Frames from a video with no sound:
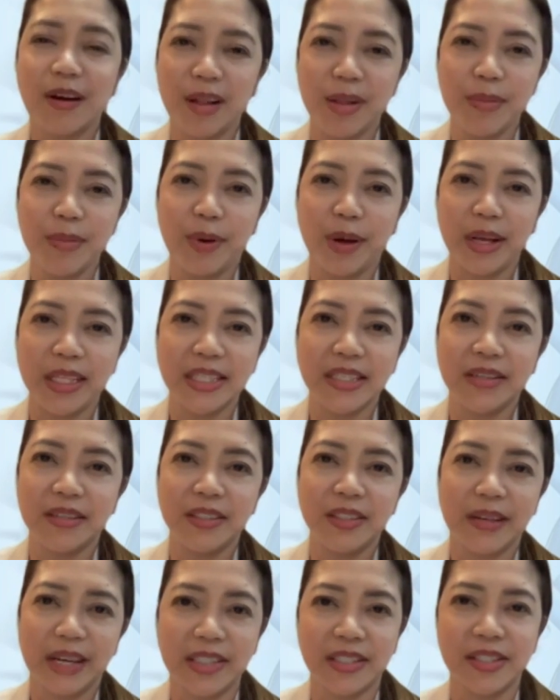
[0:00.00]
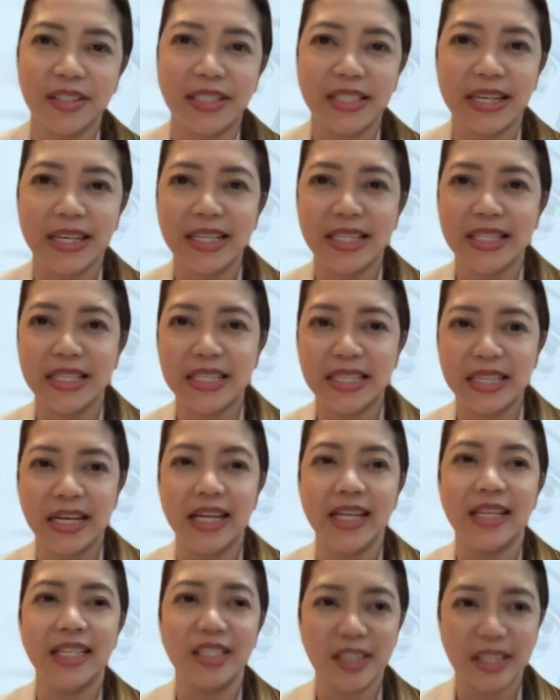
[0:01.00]
boils down to exercise and
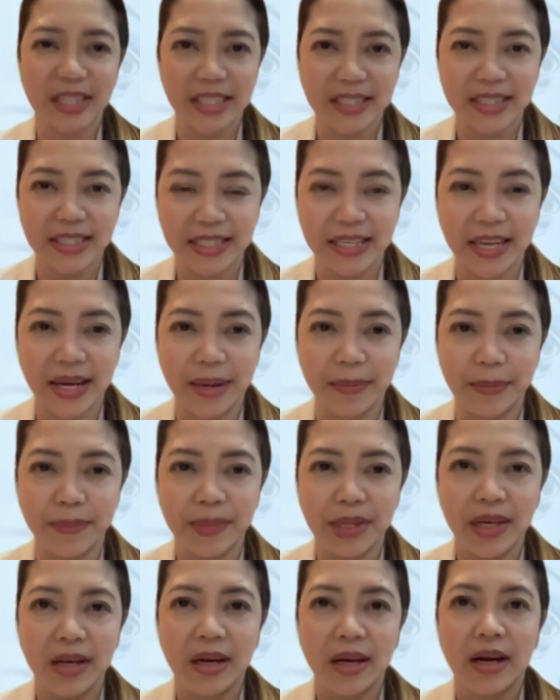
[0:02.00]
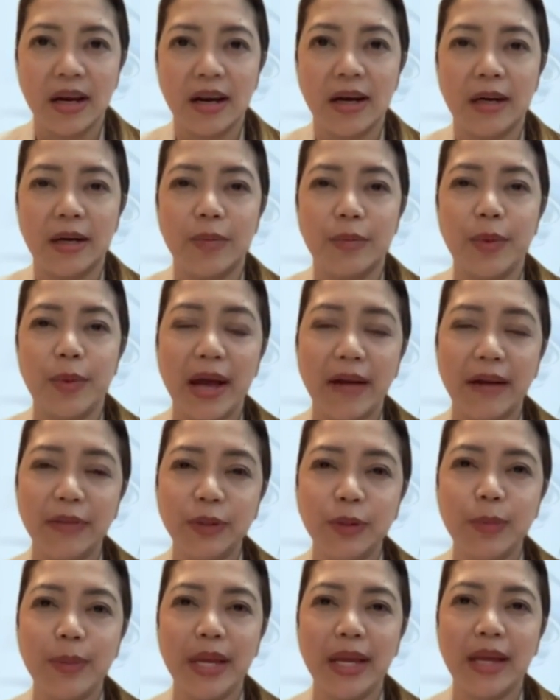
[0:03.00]
diet, just the same. We have to
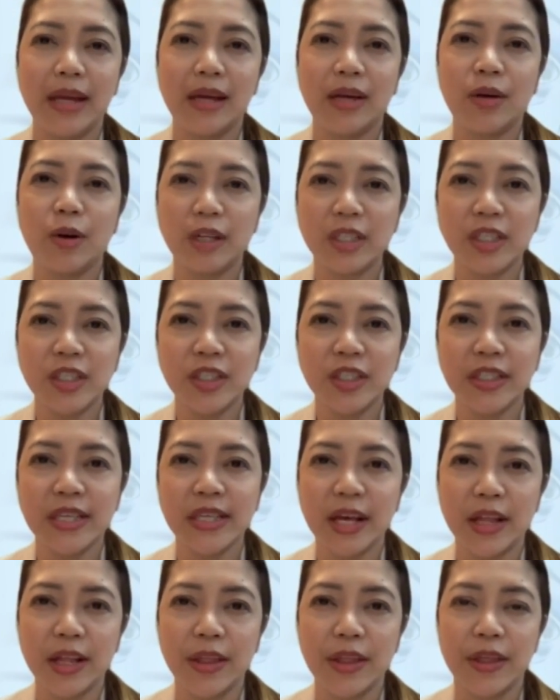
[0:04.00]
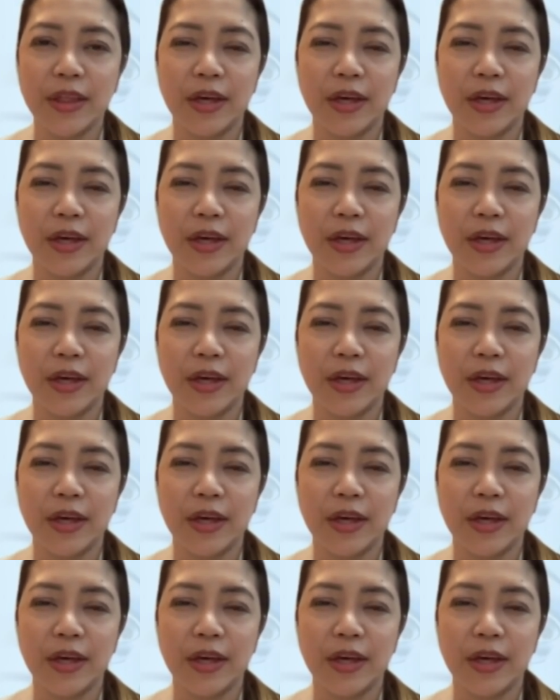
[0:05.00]
make conscious health